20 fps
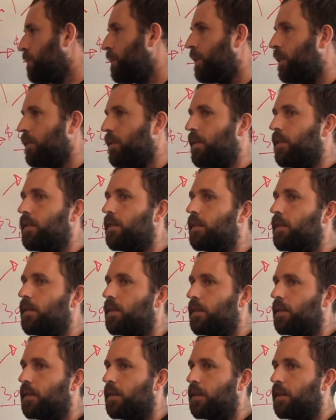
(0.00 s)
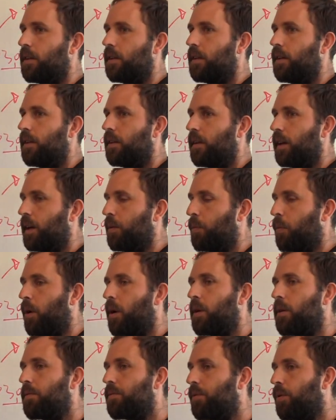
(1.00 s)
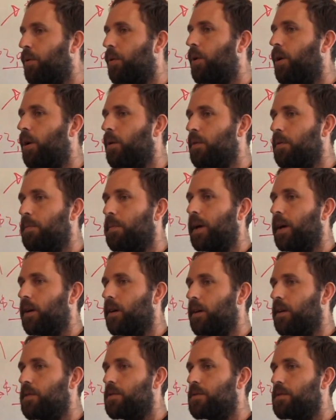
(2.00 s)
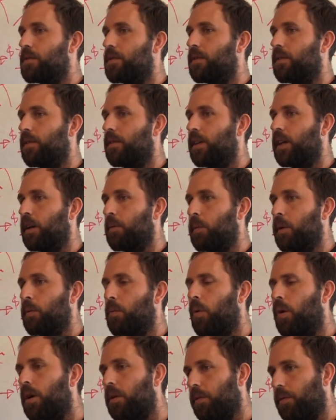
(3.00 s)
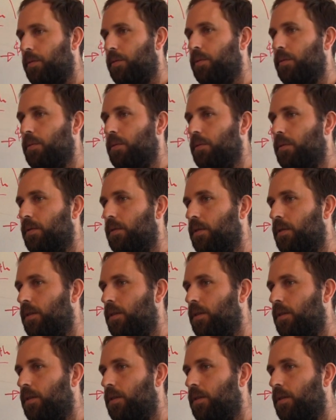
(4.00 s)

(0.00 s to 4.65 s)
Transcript: a month and we're on a phone call with parents and we walk through